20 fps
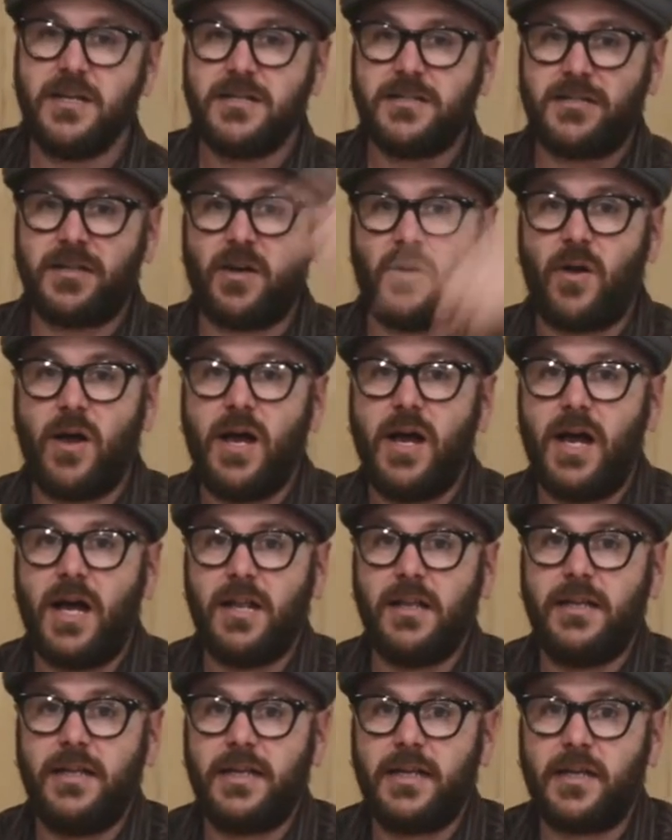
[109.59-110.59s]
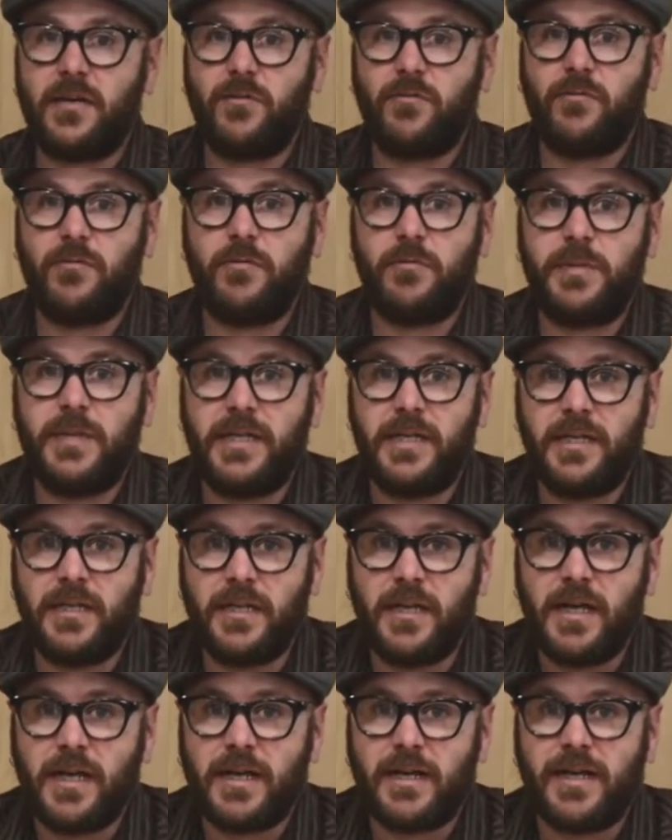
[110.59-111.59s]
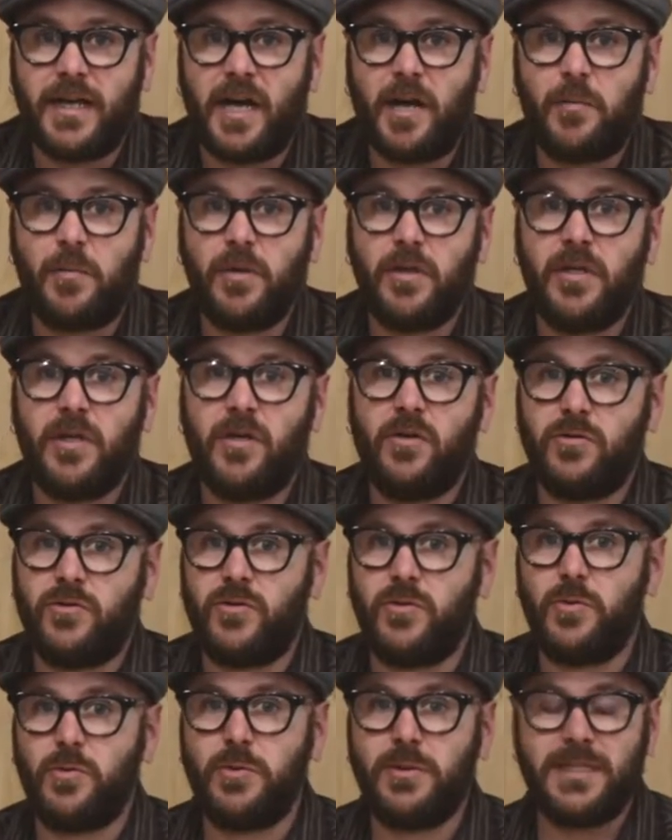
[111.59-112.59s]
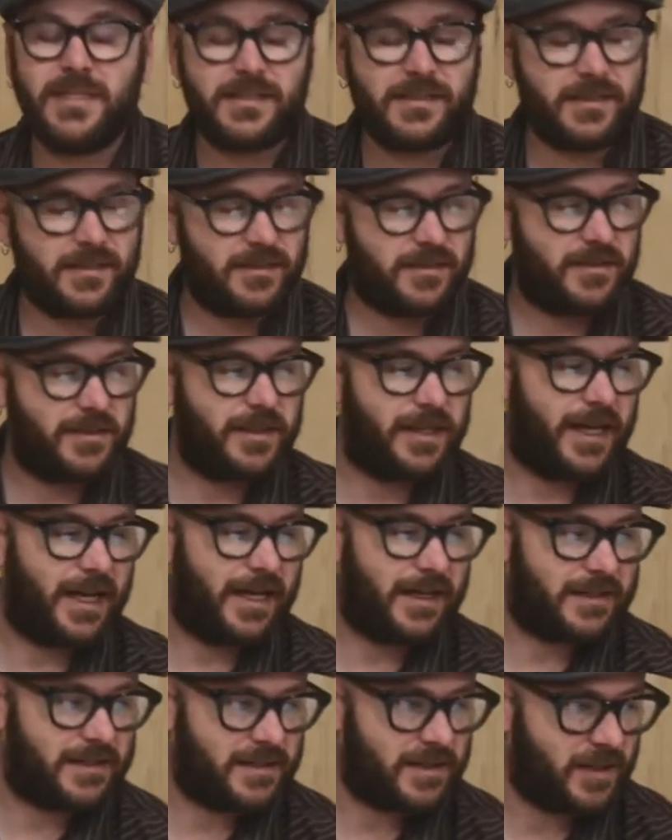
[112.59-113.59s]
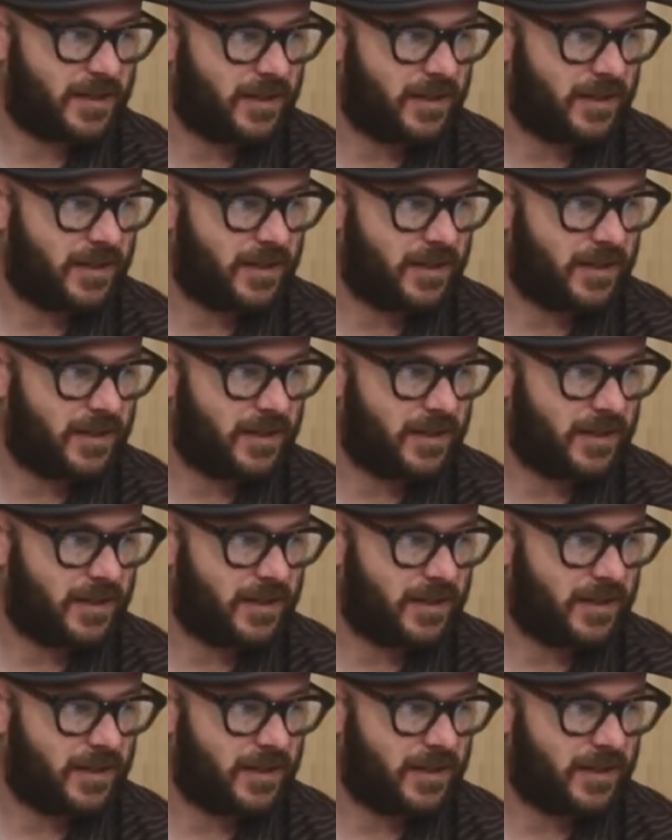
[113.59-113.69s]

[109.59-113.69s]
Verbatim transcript: So a link will be down below to listen to that.